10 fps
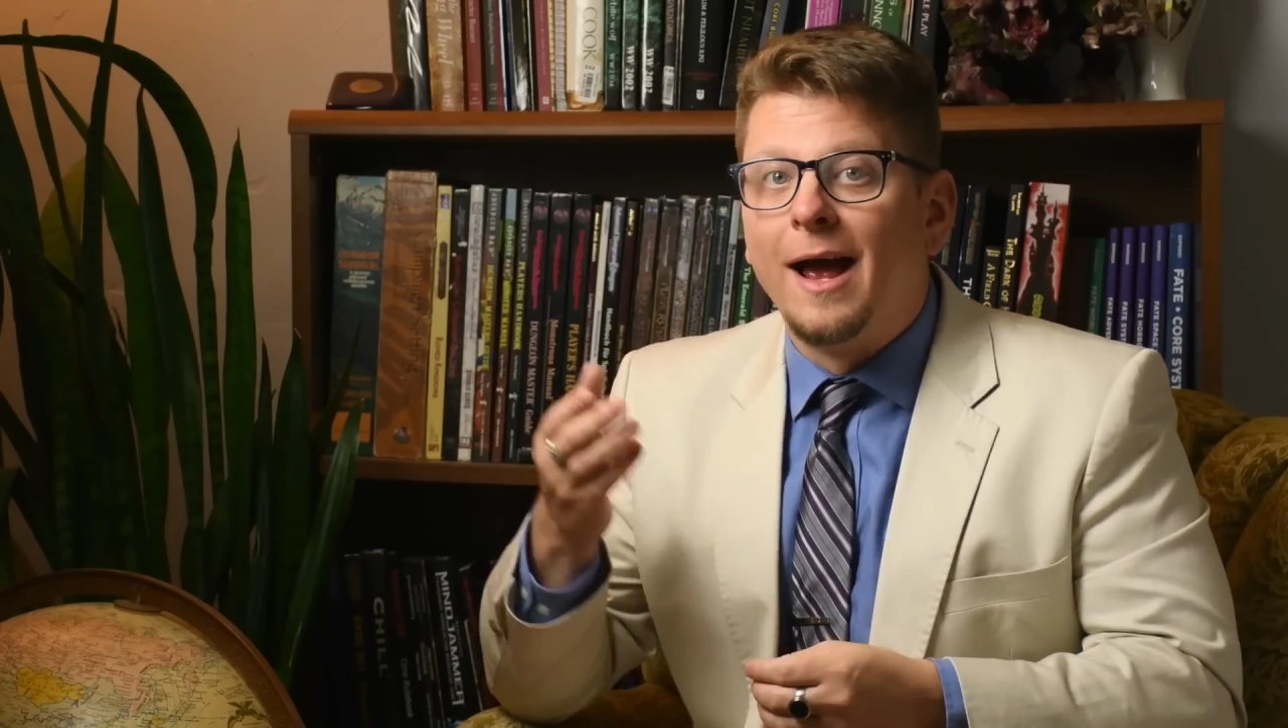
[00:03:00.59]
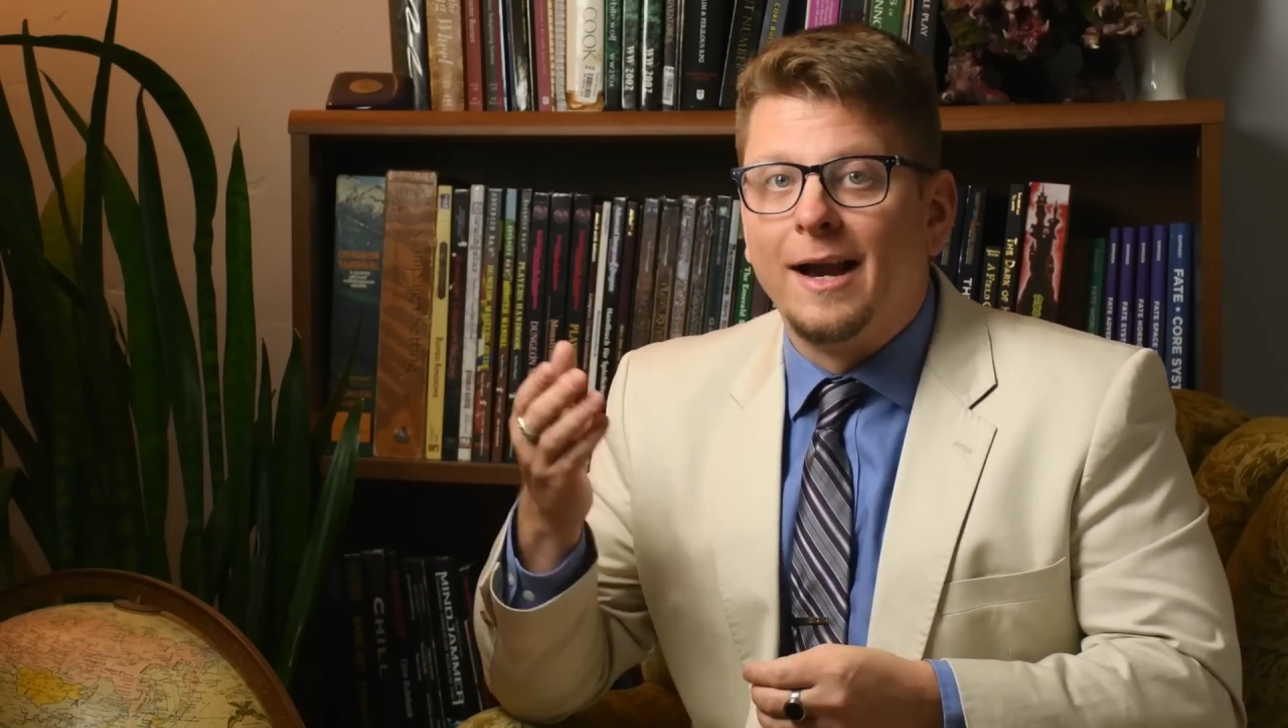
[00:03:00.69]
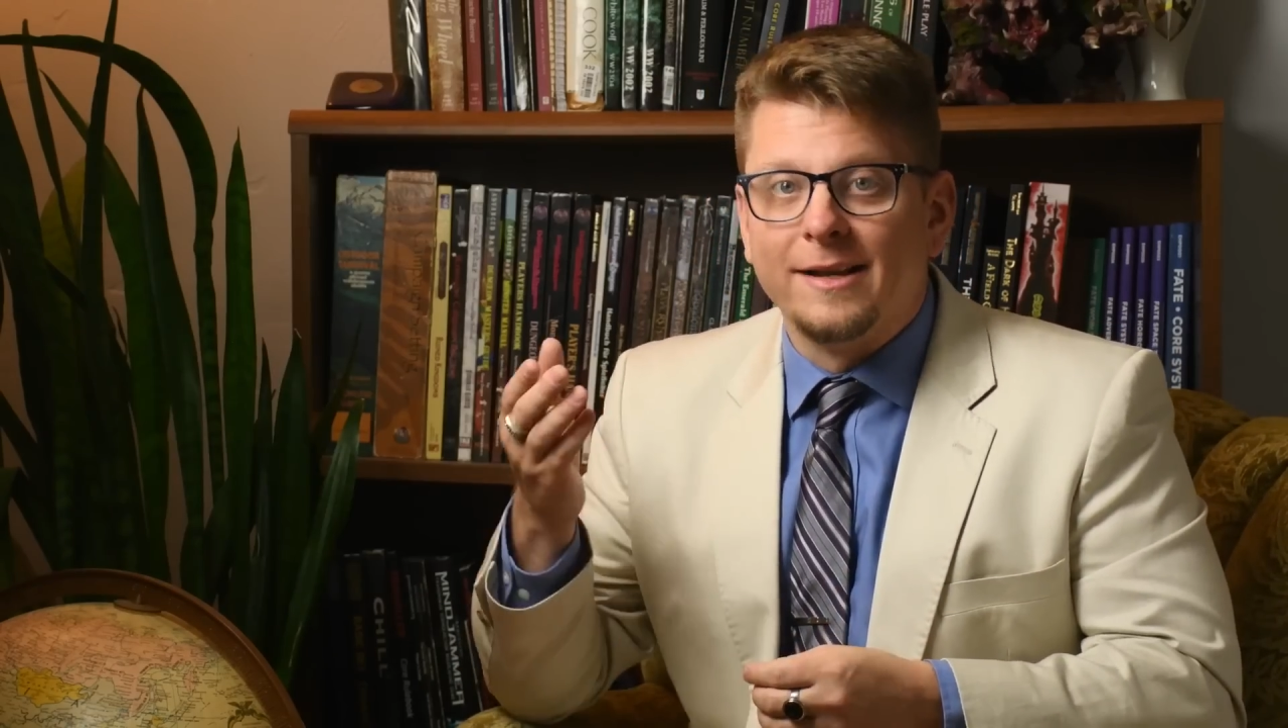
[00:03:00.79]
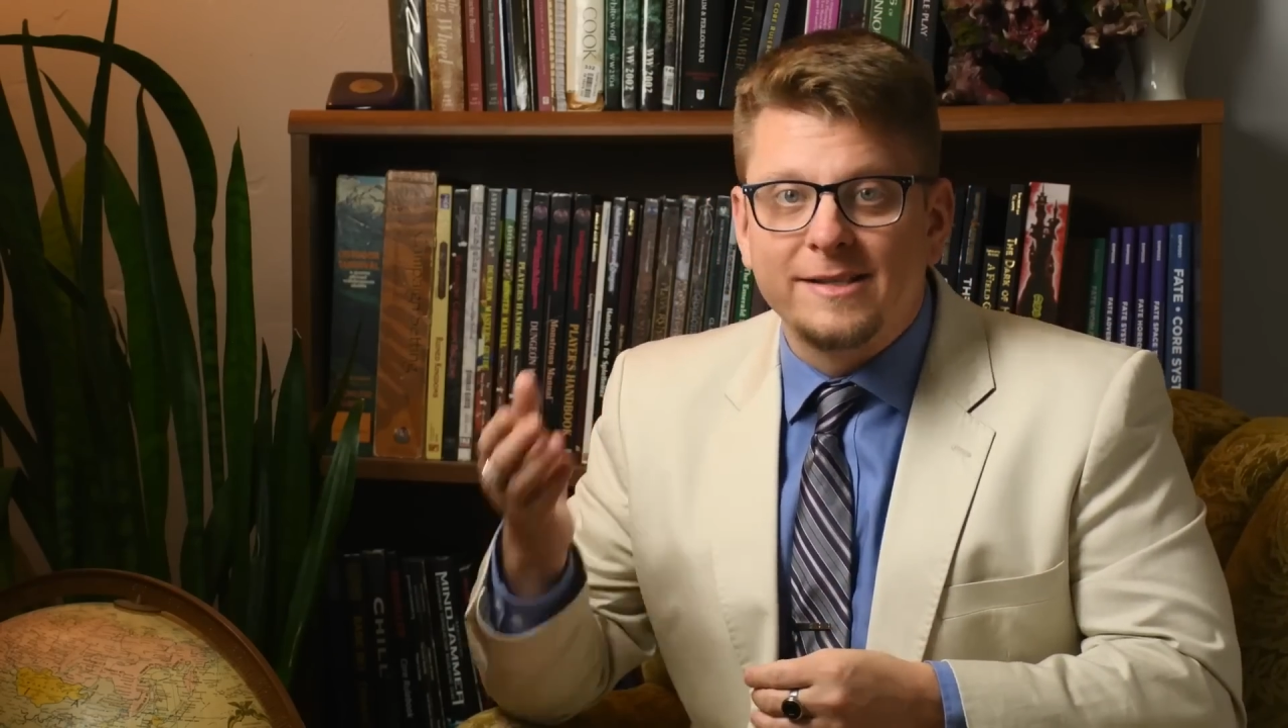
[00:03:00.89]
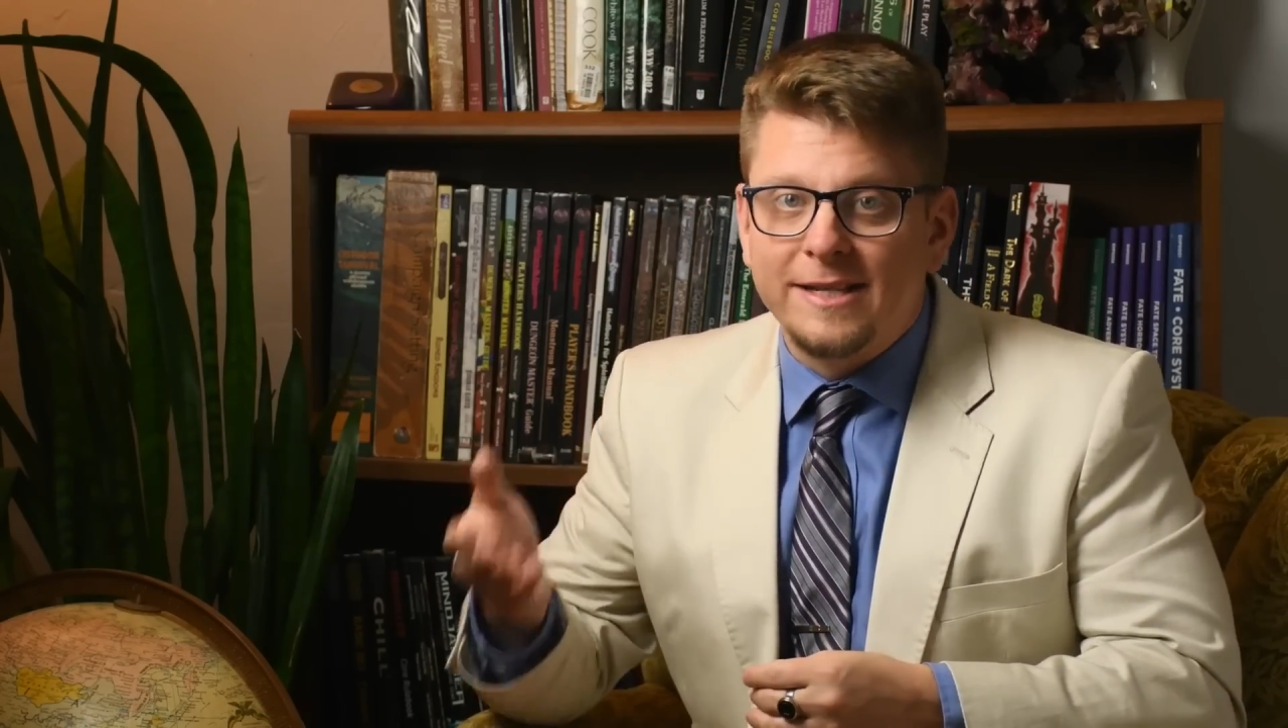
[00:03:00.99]

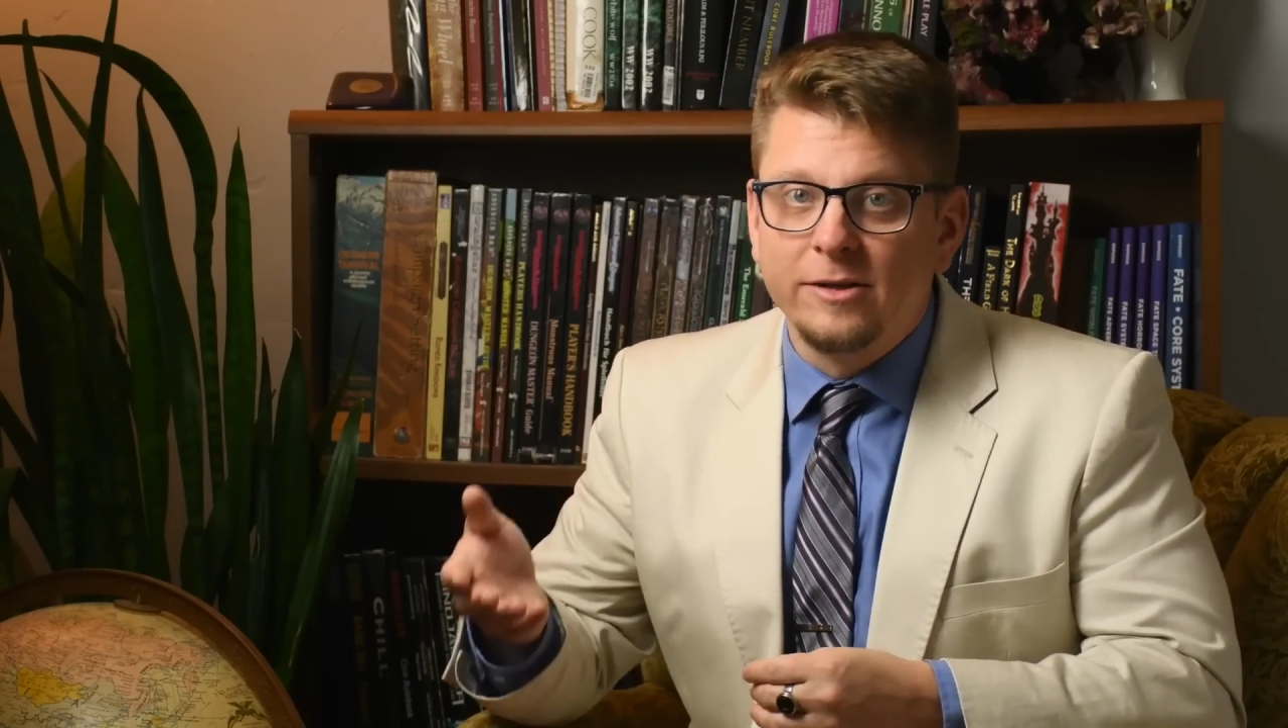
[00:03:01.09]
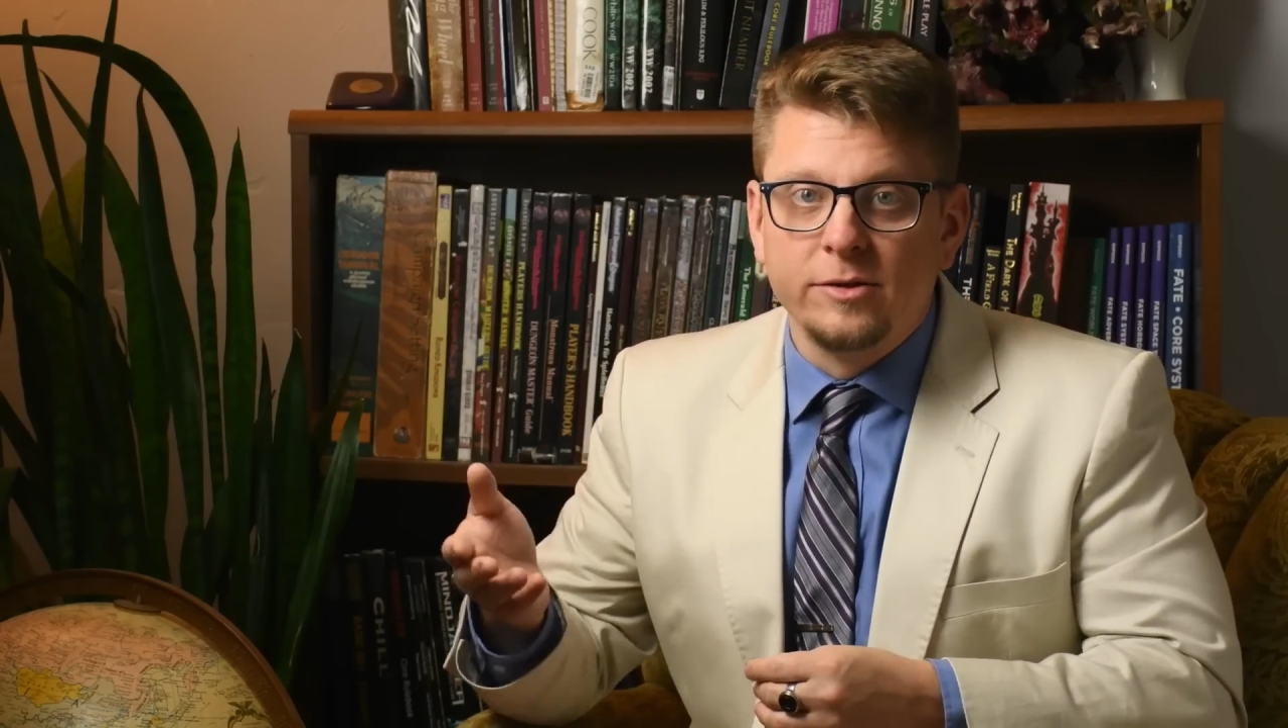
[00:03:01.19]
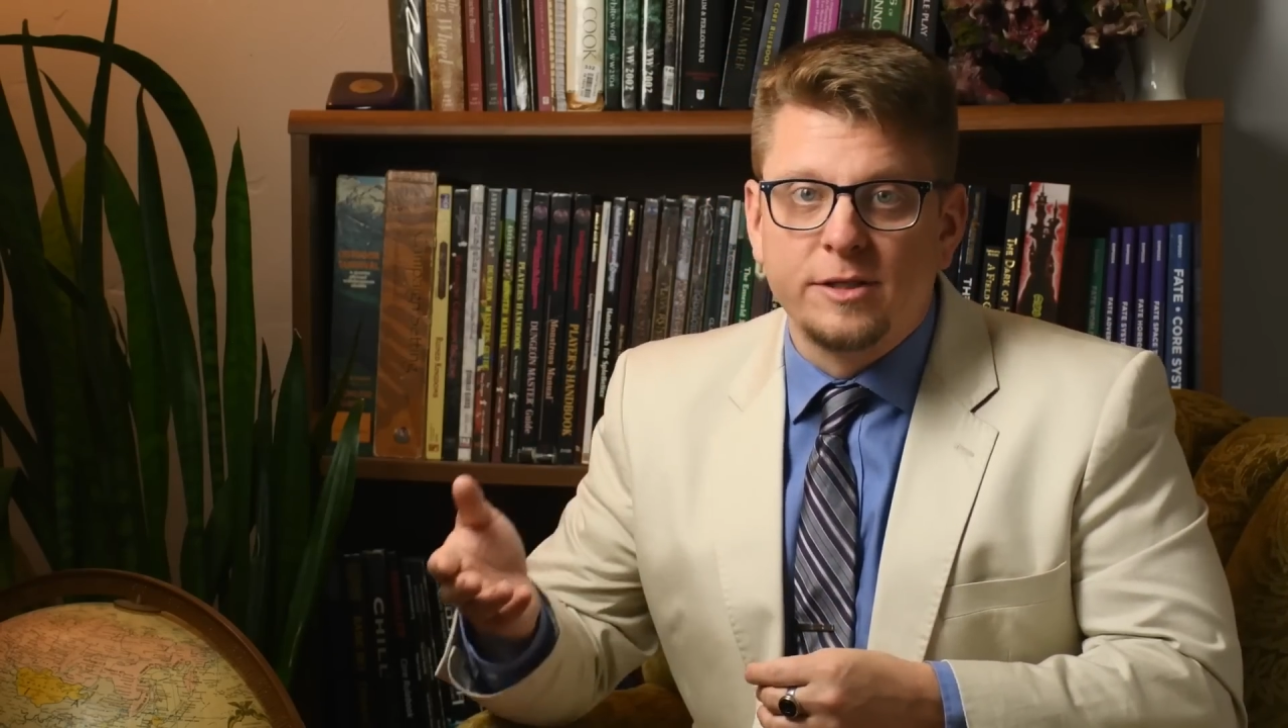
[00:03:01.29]
and a single